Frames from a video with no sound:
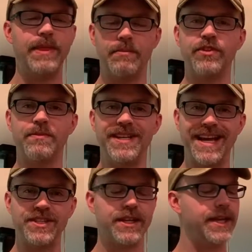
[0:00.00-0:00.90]
from
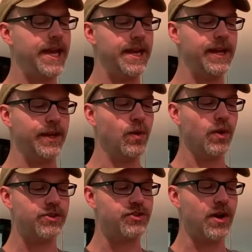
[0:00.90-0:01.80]
desiccating or
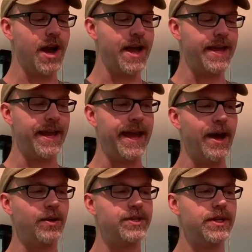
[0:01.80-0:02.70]
drying
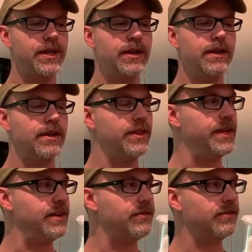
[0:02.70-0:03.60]
out.
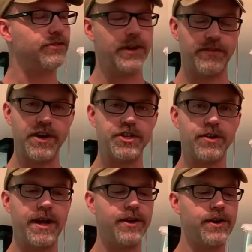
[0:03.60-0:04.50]
The
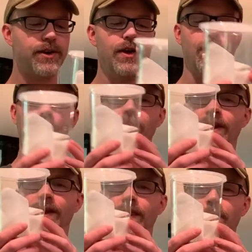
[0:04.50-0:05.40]
refrigerator, or
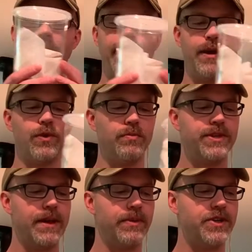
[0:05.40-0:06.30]
bringing them out at room
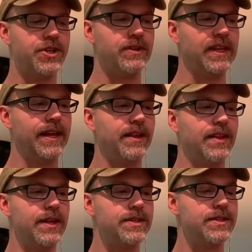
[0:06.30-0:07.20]
temperature like
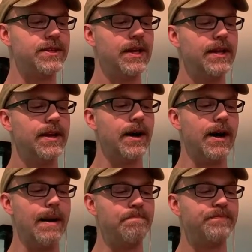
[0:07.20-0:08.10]
this,
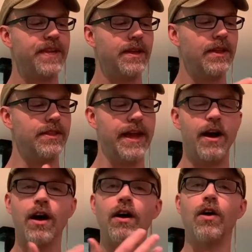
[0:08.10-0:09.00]
they
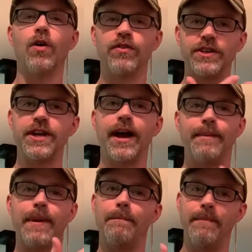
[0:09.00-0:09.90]
are, over time,
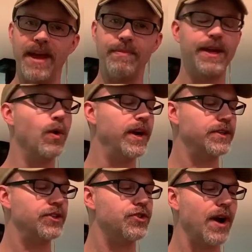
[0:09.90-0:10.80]
maybe going to
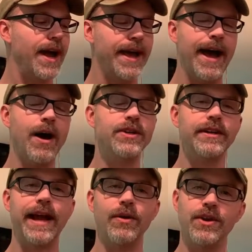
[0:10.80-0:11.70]
dry out.
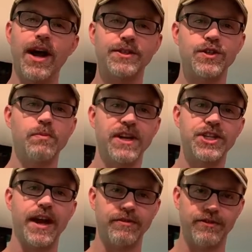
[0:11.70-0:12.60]
Now, not so much
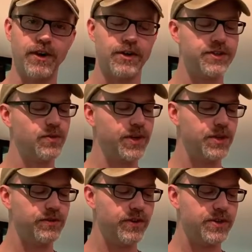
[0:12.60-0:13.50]
at first. When you
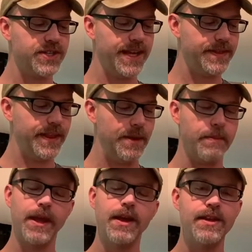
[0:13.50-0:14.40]
first get them,
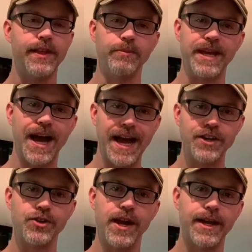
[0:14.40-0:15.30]
they'll be
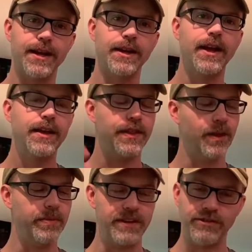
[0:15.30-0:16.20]
hydrated, they'll
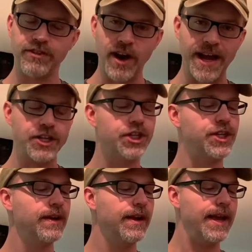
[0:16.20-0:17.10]
be fresh,
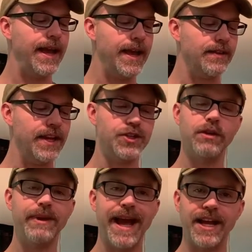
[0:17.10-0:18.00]
and they should
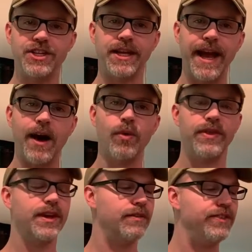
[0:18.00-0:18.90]
be hatching out
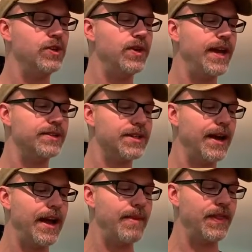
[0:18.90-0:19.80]
within a few days'
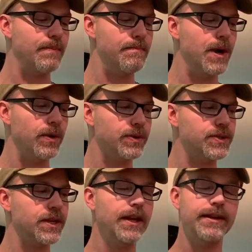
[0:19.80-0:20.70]
time at the most.
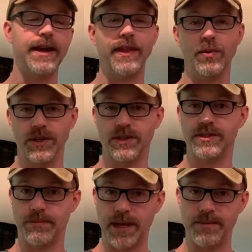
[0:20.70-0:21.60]
Now, they will
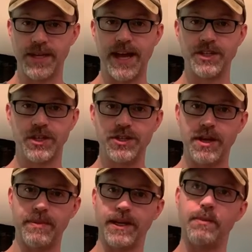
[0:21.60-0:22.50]
sometimes hatch in
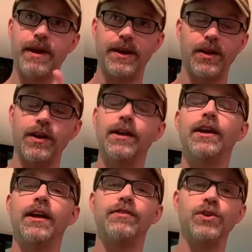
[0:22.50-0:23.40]
shipping, depending on
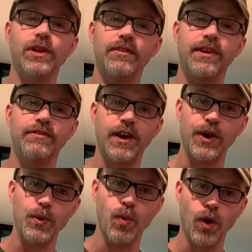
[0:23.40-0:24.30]
if you live in a very
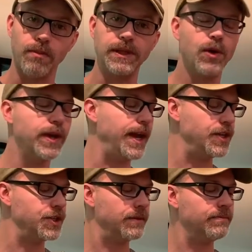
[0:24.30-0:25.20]
warm
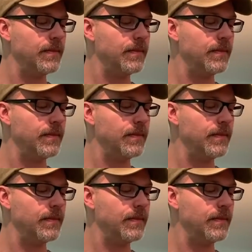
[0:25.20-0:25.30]
location,